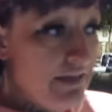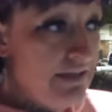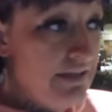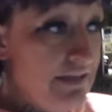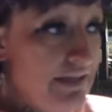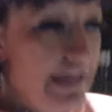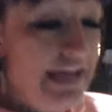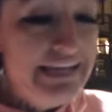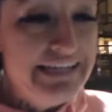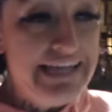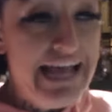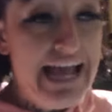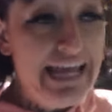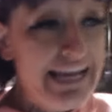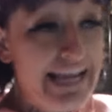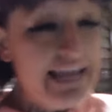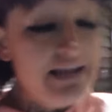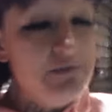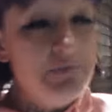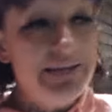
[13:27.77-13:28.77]
OD'd. Hey, Katie
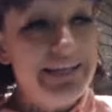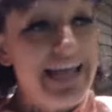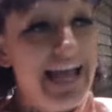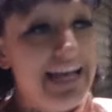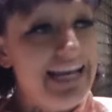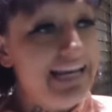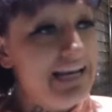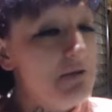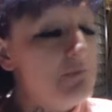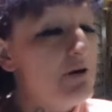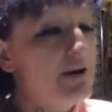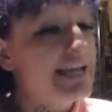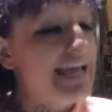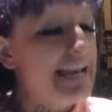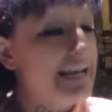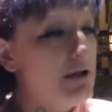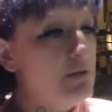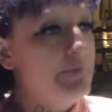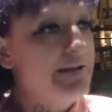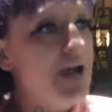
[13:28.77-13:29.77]
ain't gonna be Katie no more.
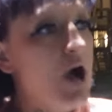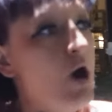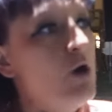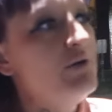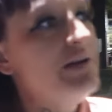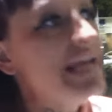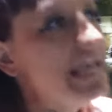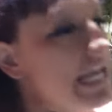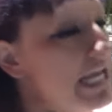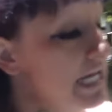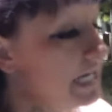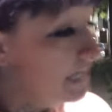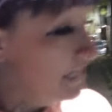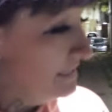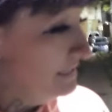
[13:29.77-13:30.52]
Katie gonna be OD'd.